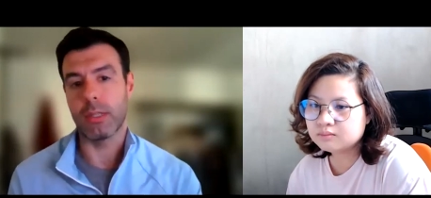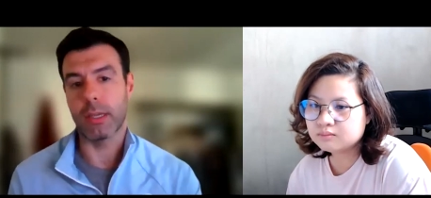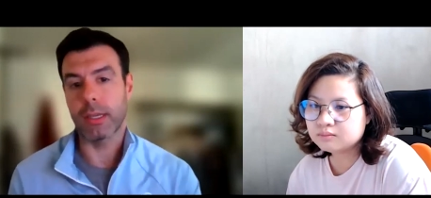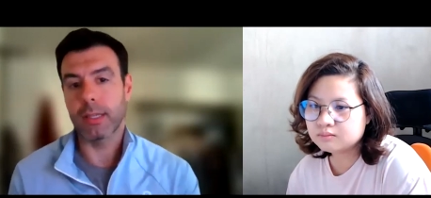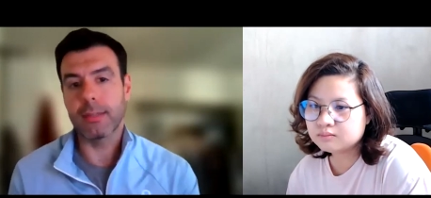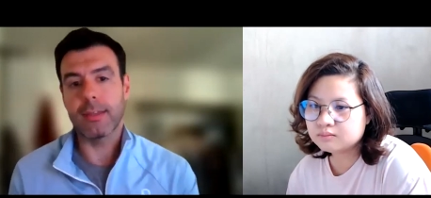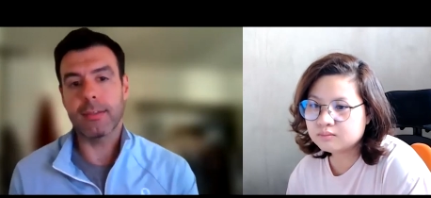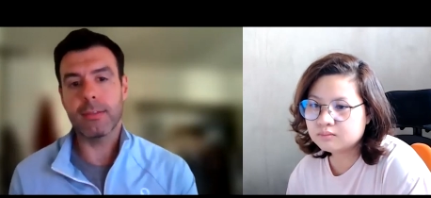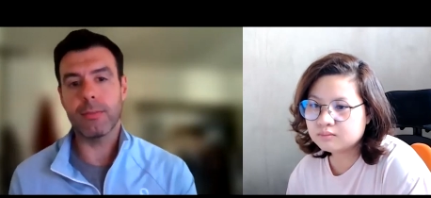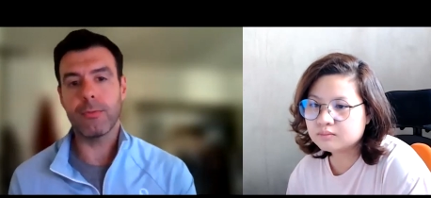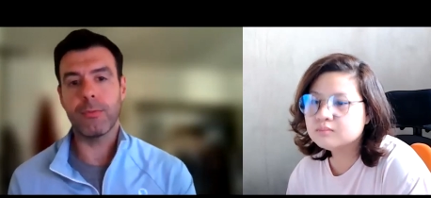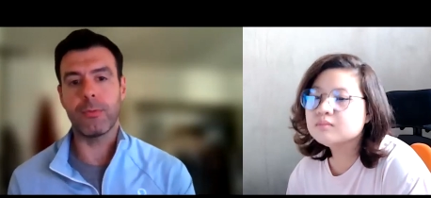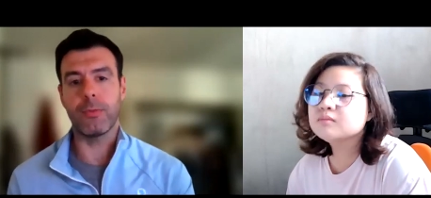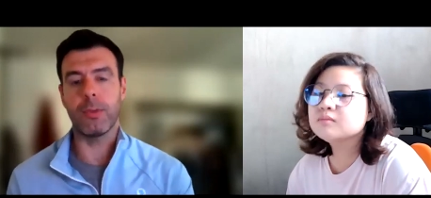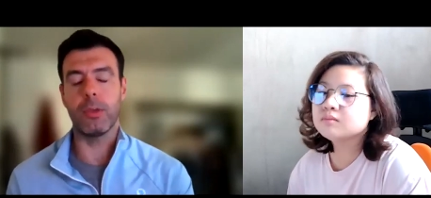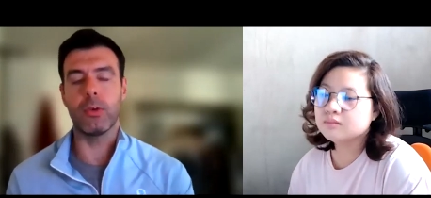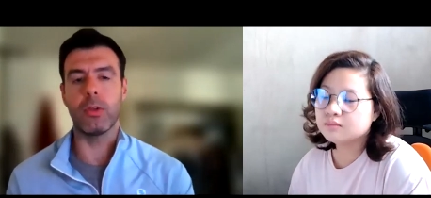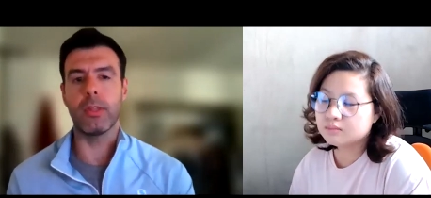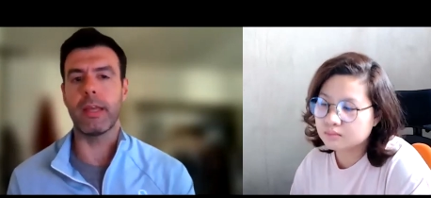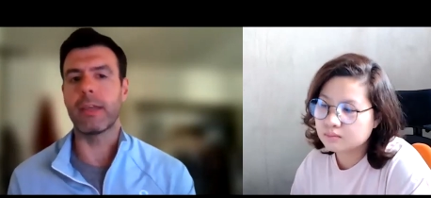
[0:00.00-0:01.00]
Speaker 1: Like it doesn't
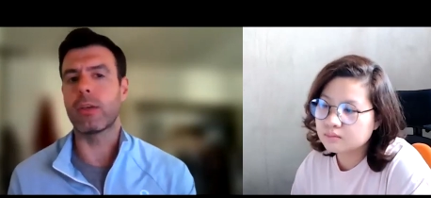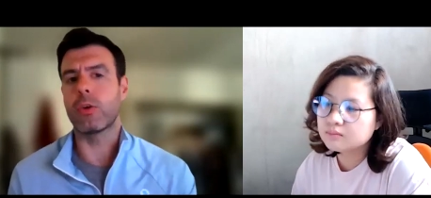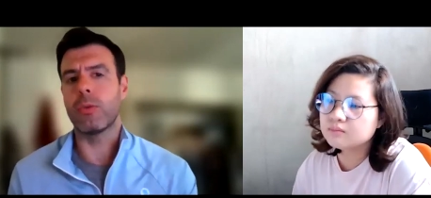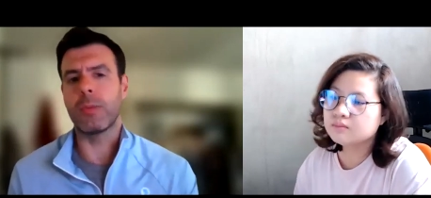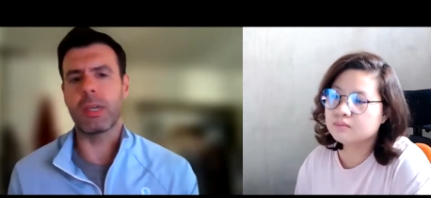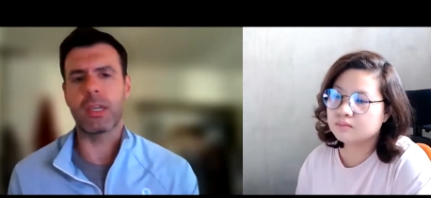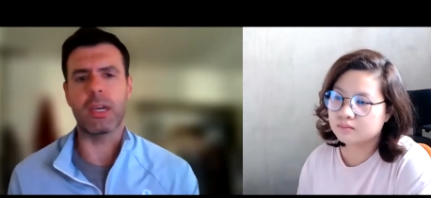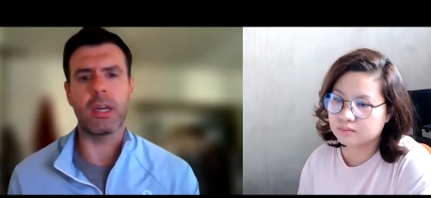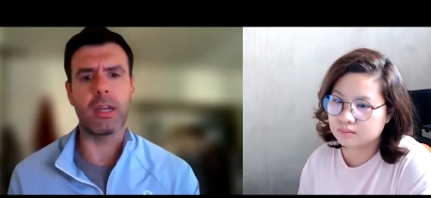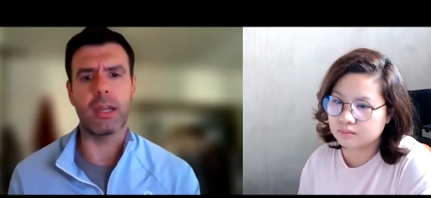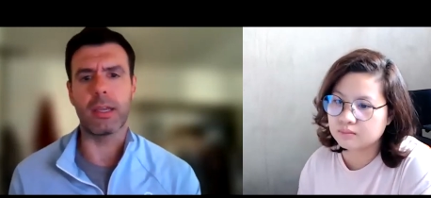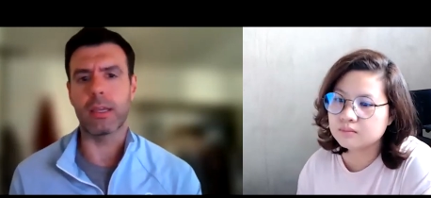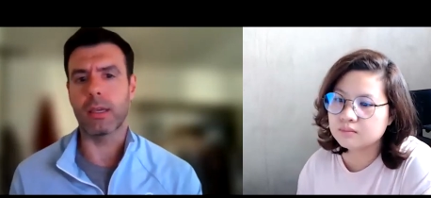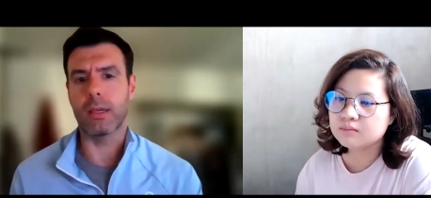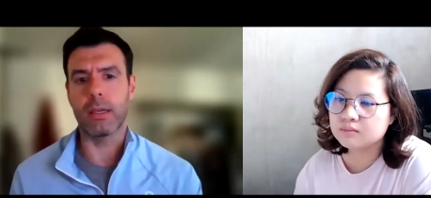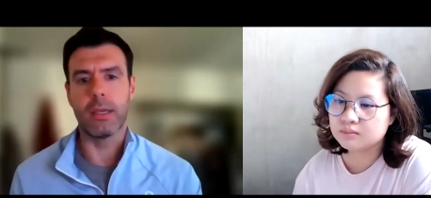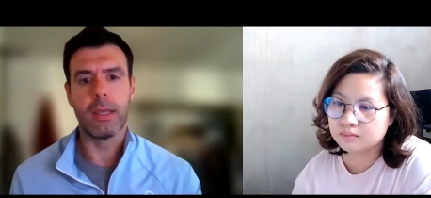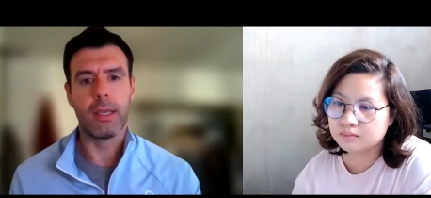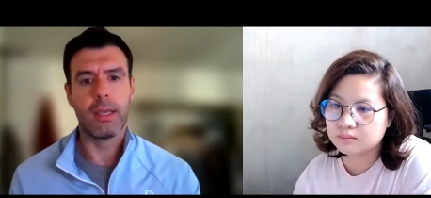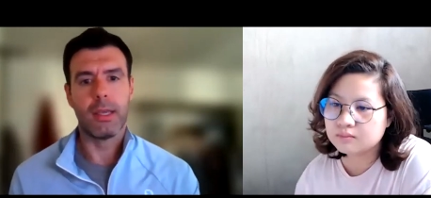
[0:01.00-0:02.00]
feel like, oh my God, like
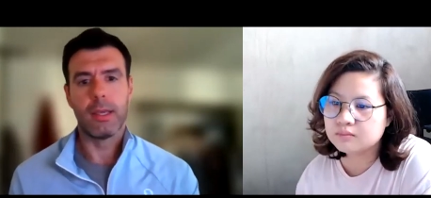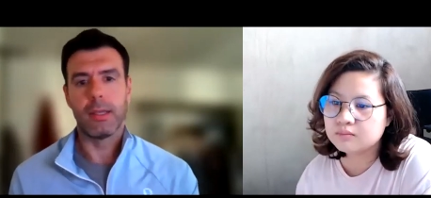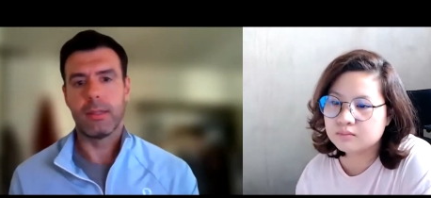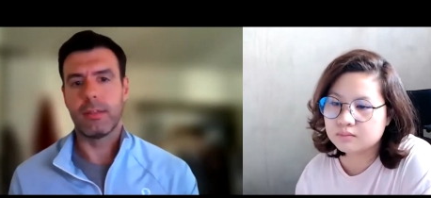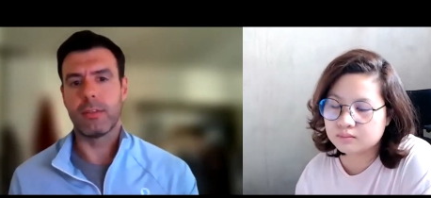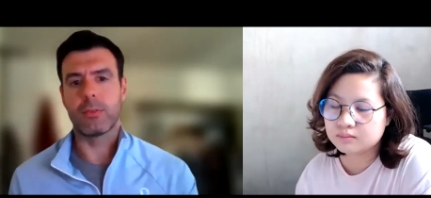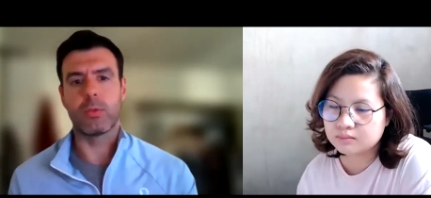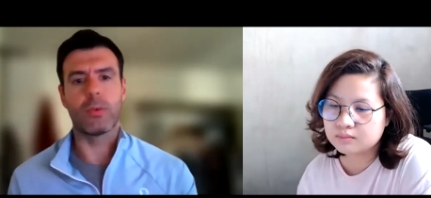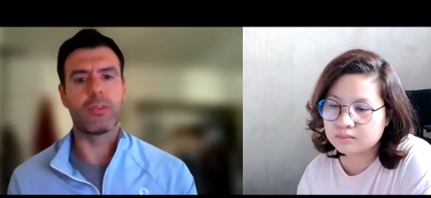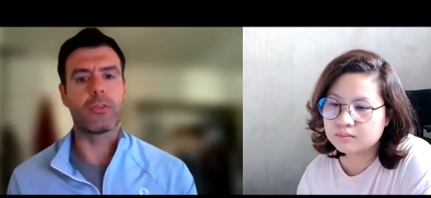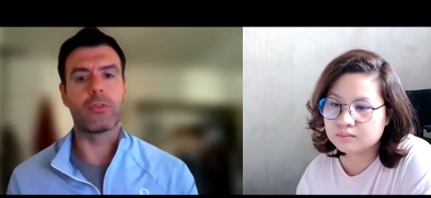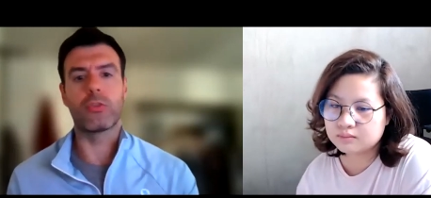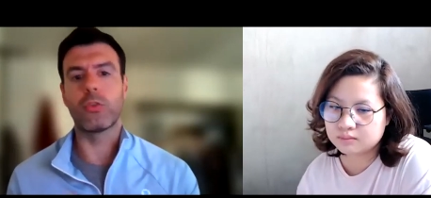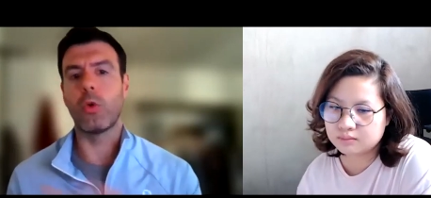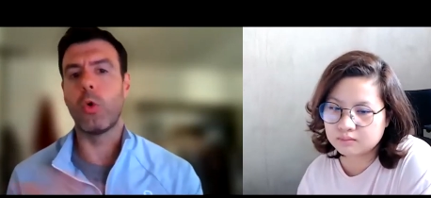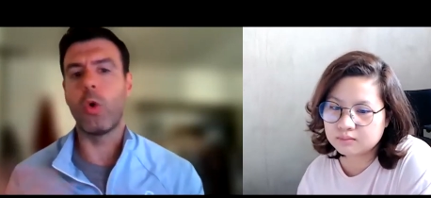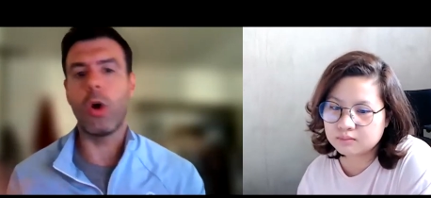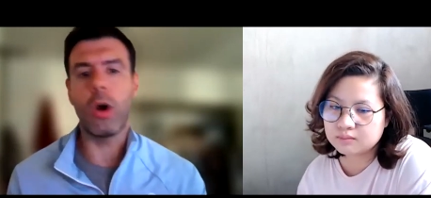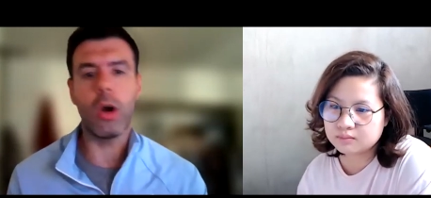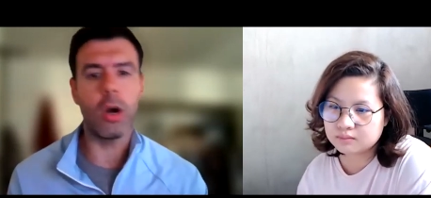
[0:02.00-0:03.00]
a, this was
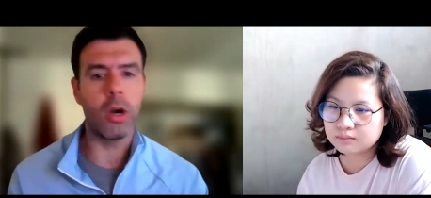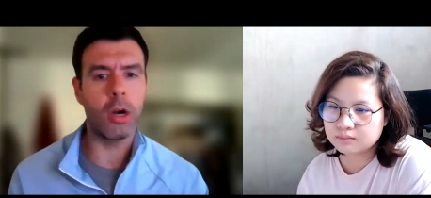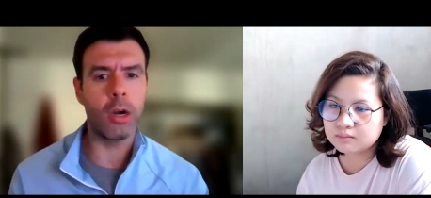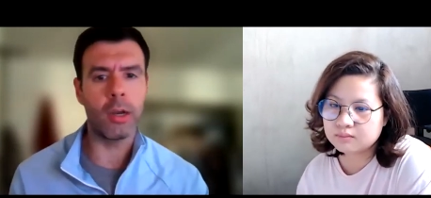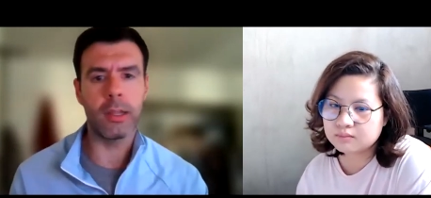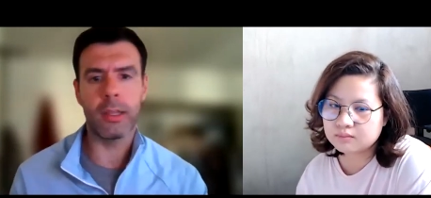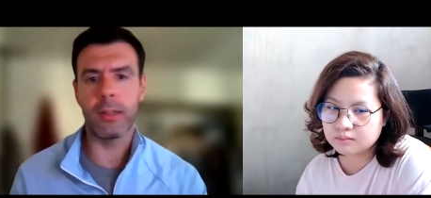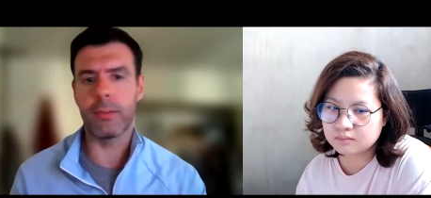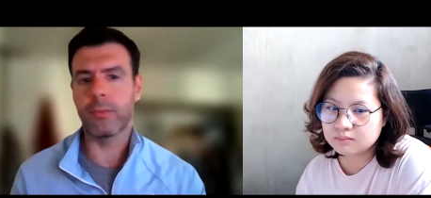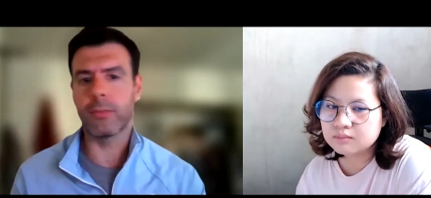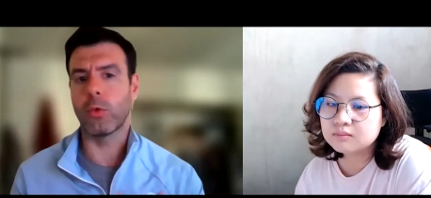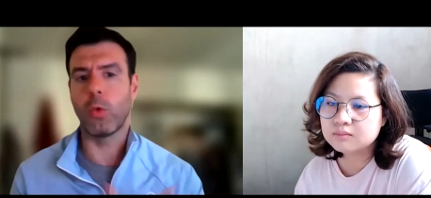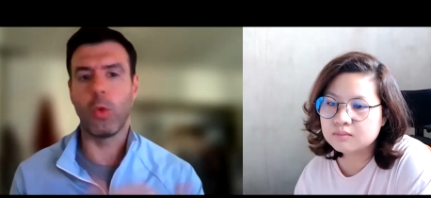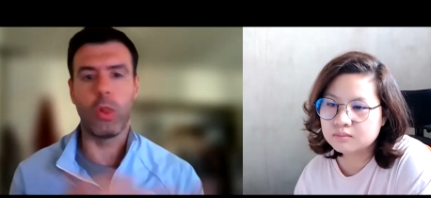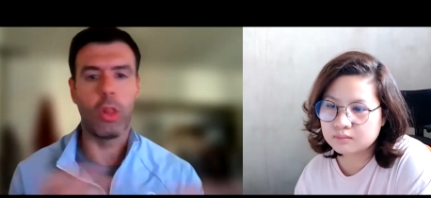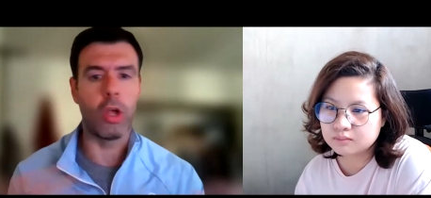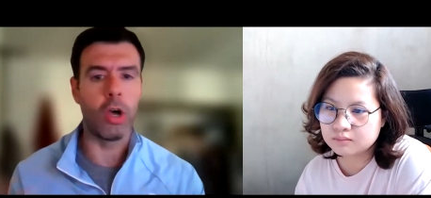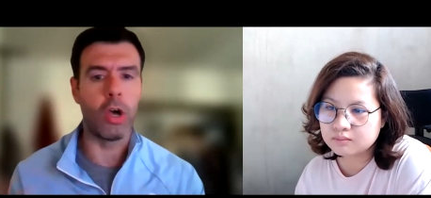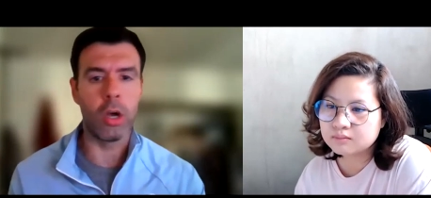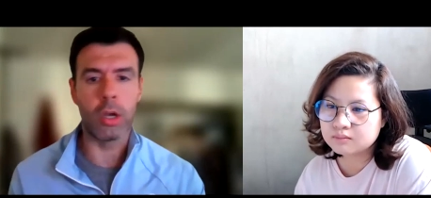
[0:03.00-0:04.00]
so hard and so
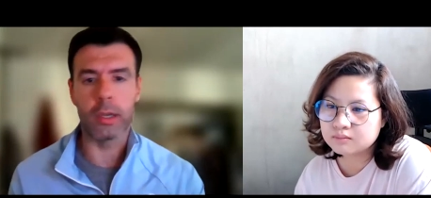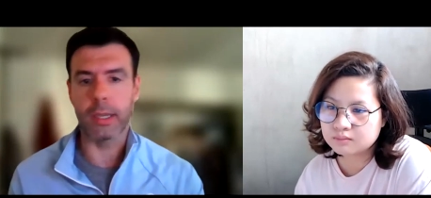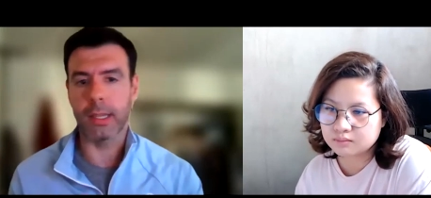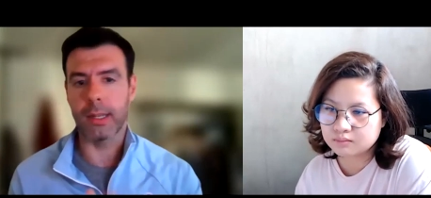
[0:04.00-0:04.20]
long.